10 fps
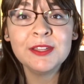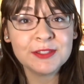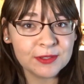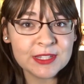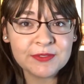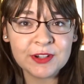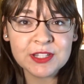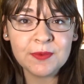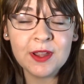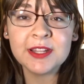So this
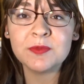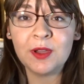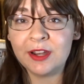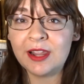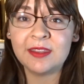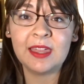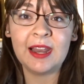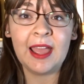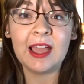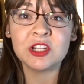first one is one that
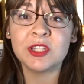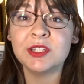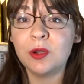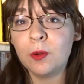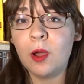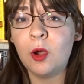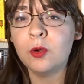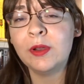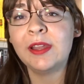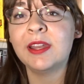I actually don't
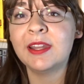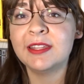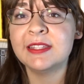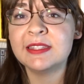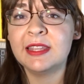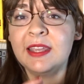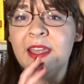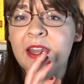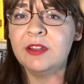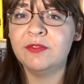own, and it is the
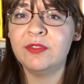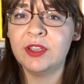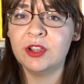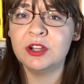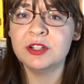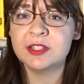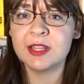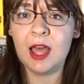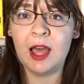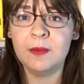Hidden Figures
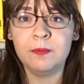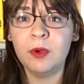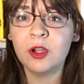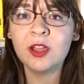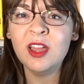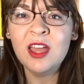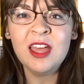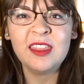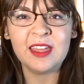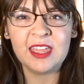book
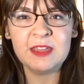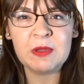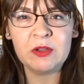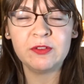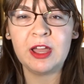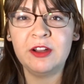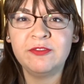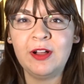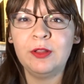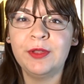that came out kind of
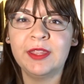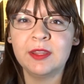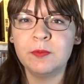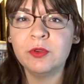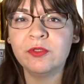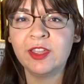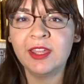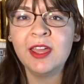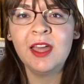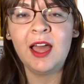following the
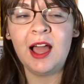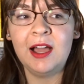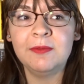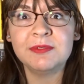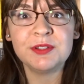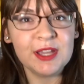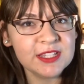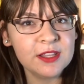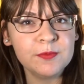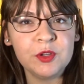movie. So I
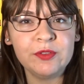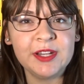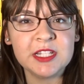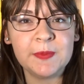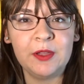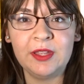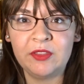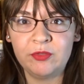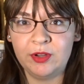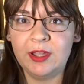saw the movie, and it's
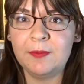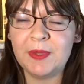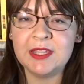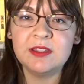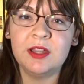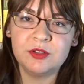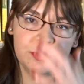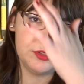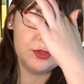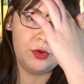about based on a
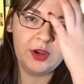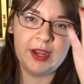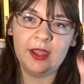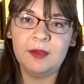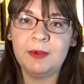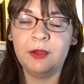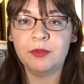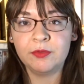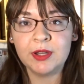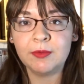true story
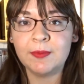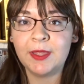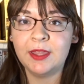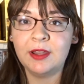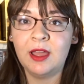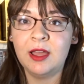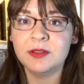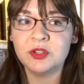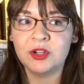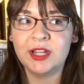about three women
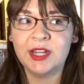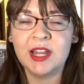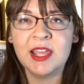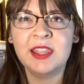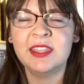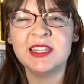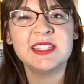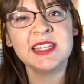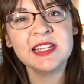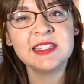during the
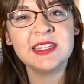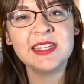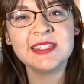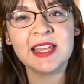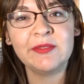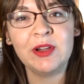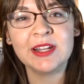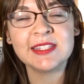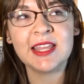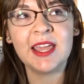60s, I
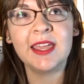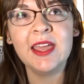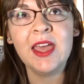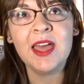want to say,